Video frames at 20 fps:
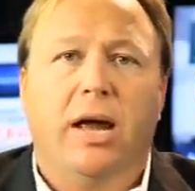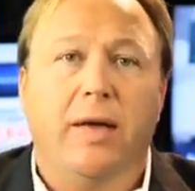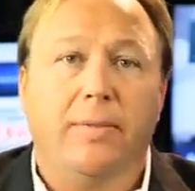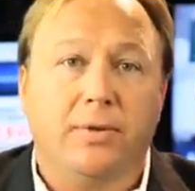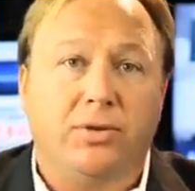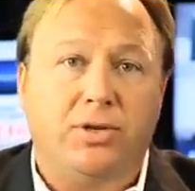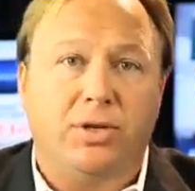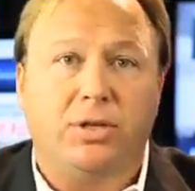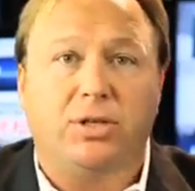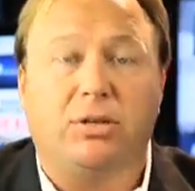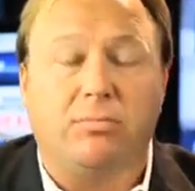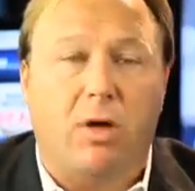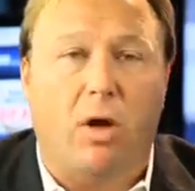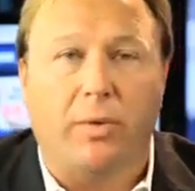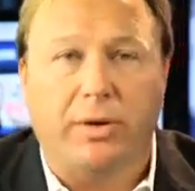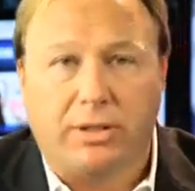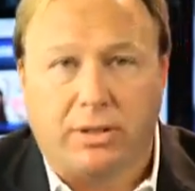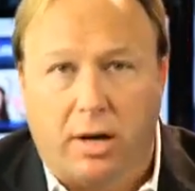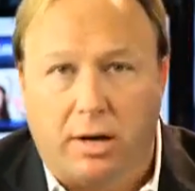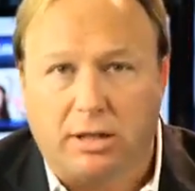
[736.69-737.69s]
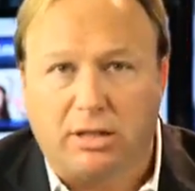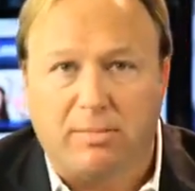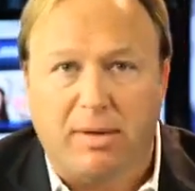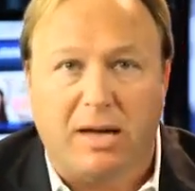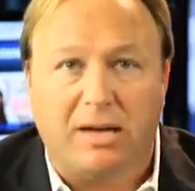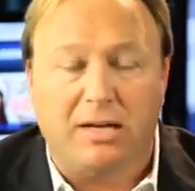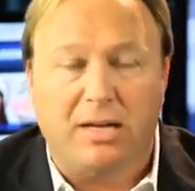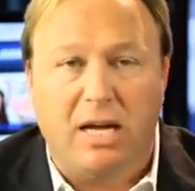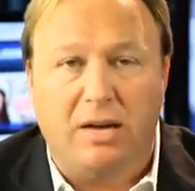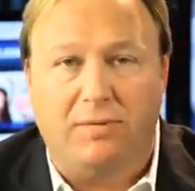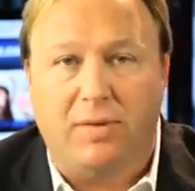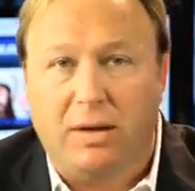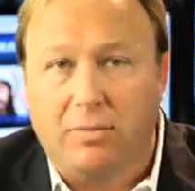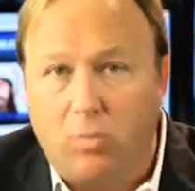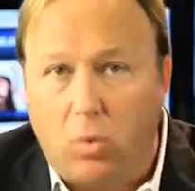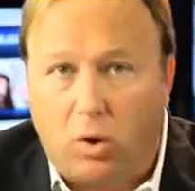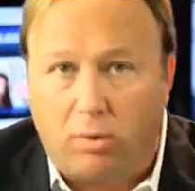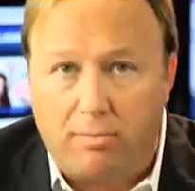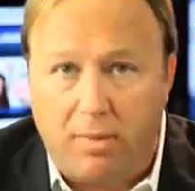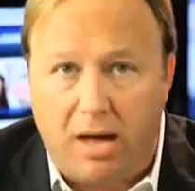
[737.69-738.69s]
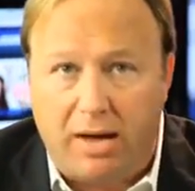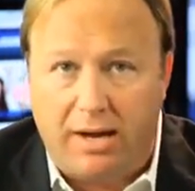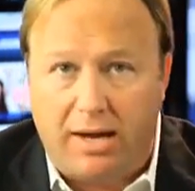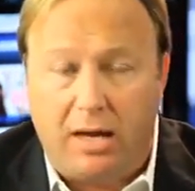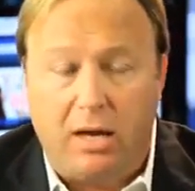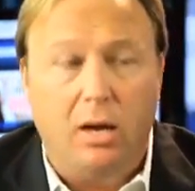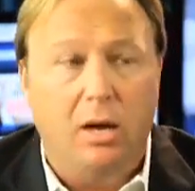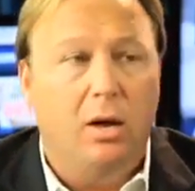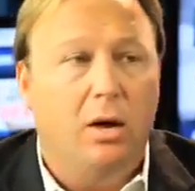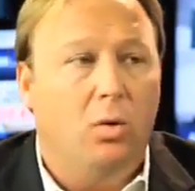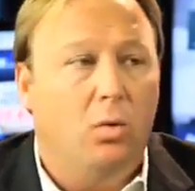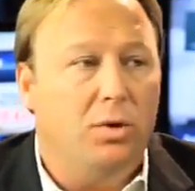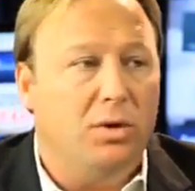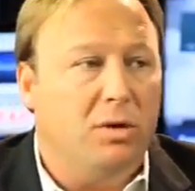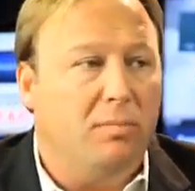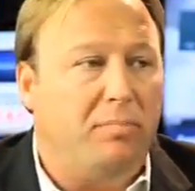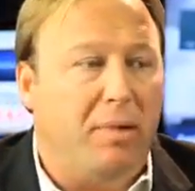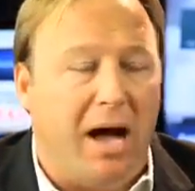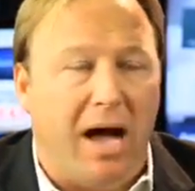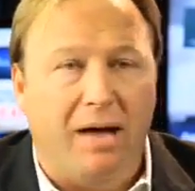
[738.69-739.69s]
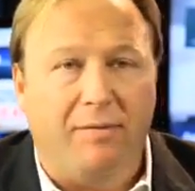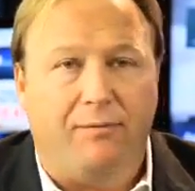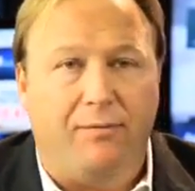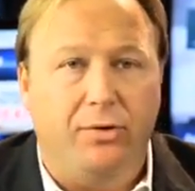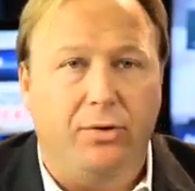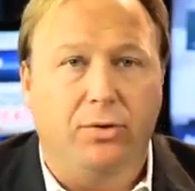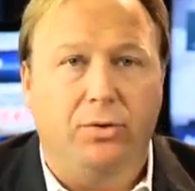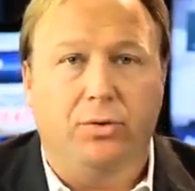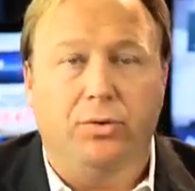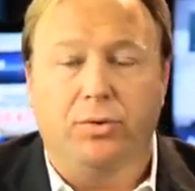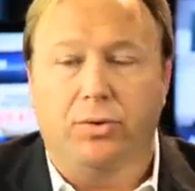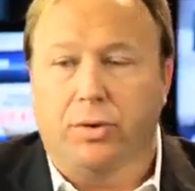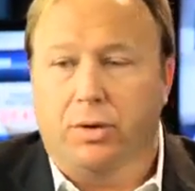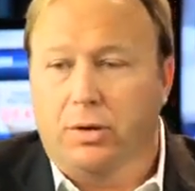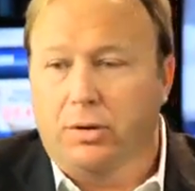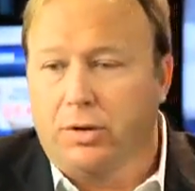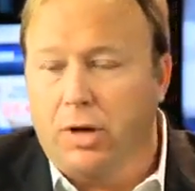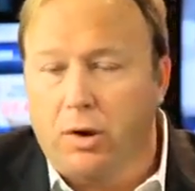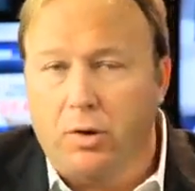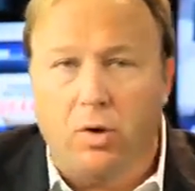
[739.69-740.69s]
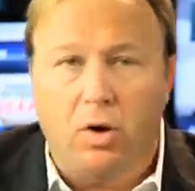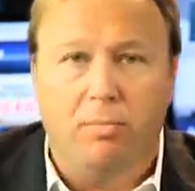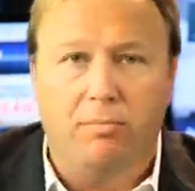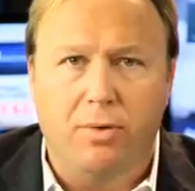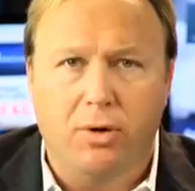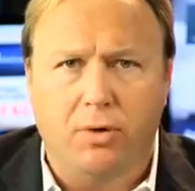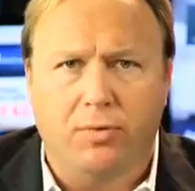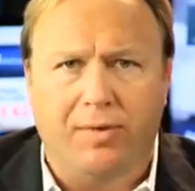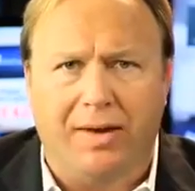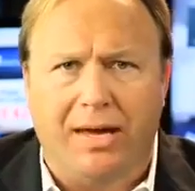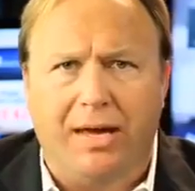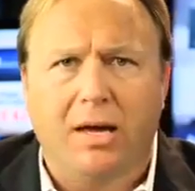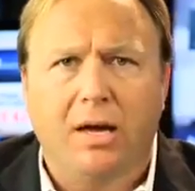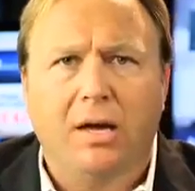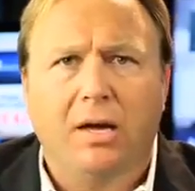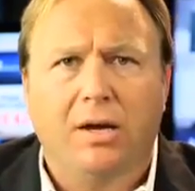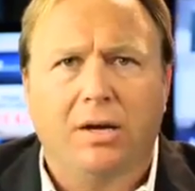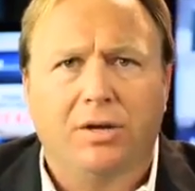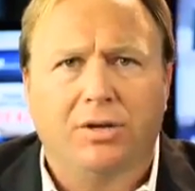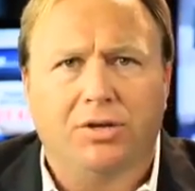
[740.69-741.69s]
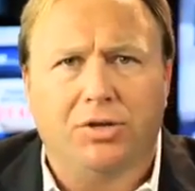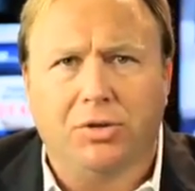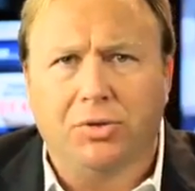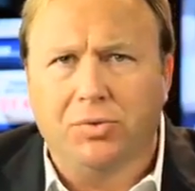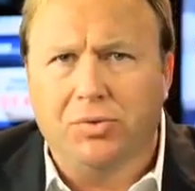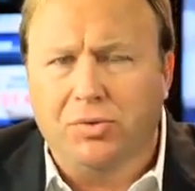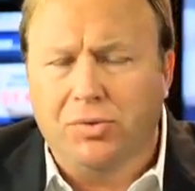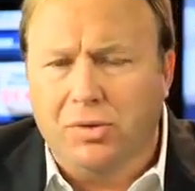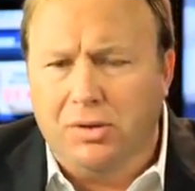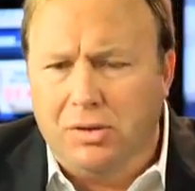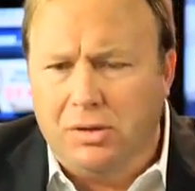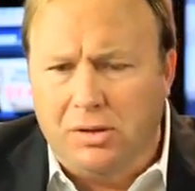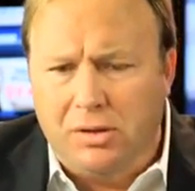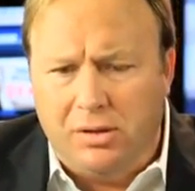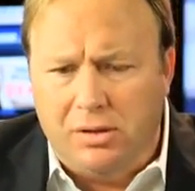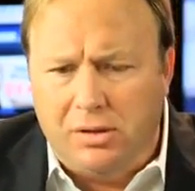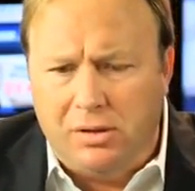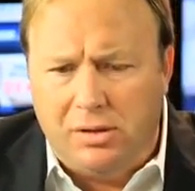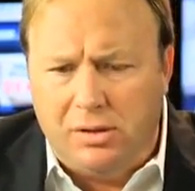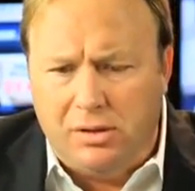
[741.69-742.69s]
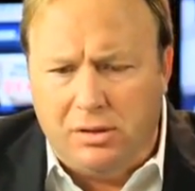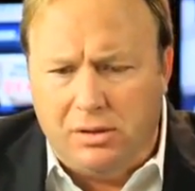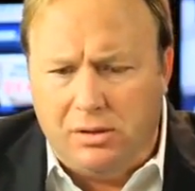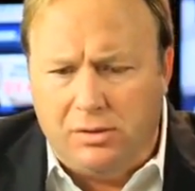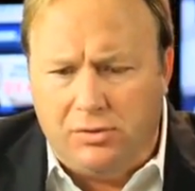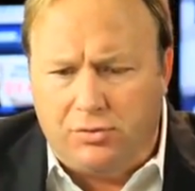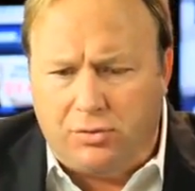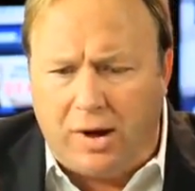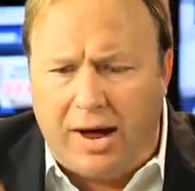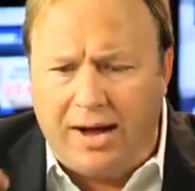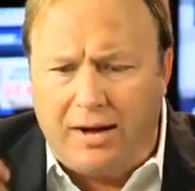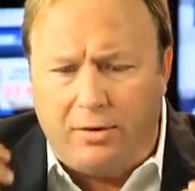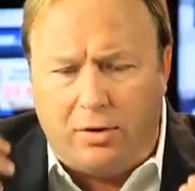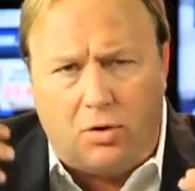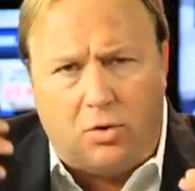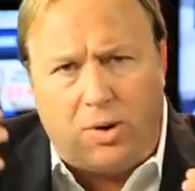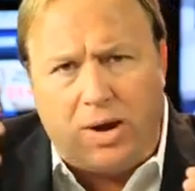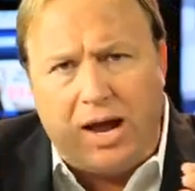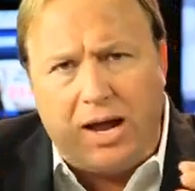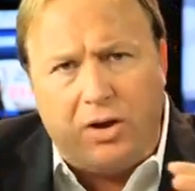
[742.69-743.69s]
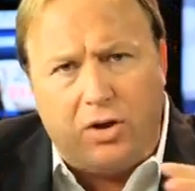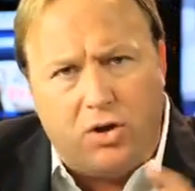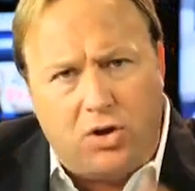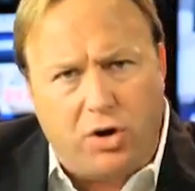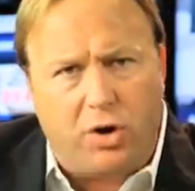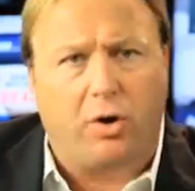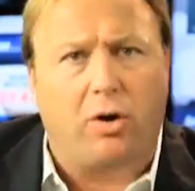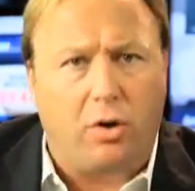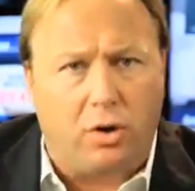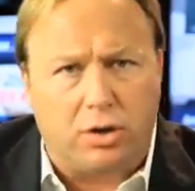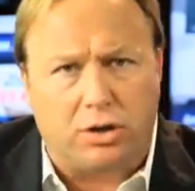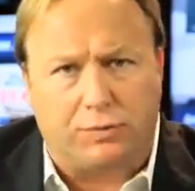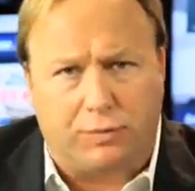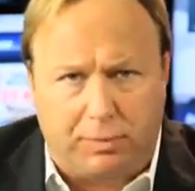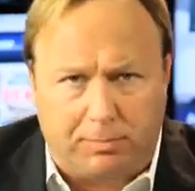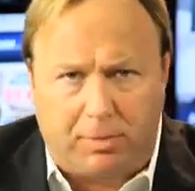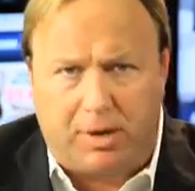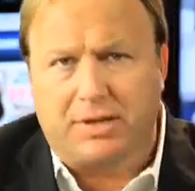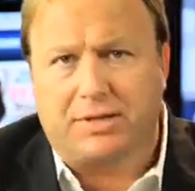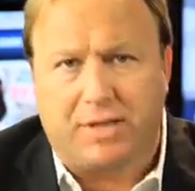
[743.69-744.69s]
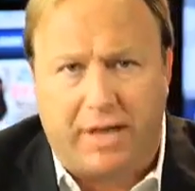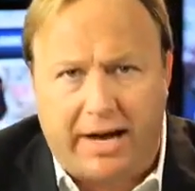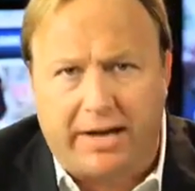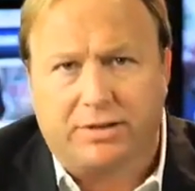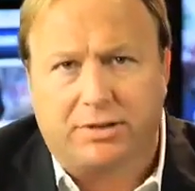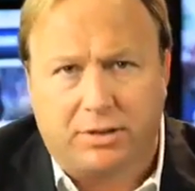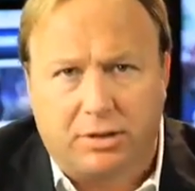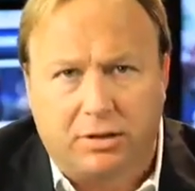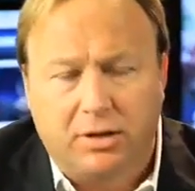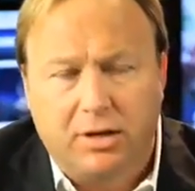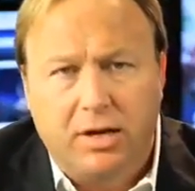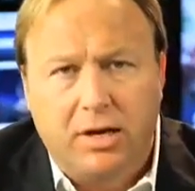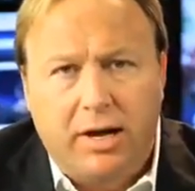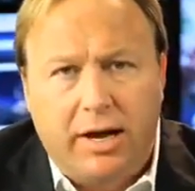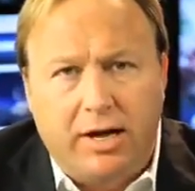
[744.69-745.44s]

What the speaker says: And the system always talks about giving more money when you buy food or go to a movie to try to create cures for breast cancer,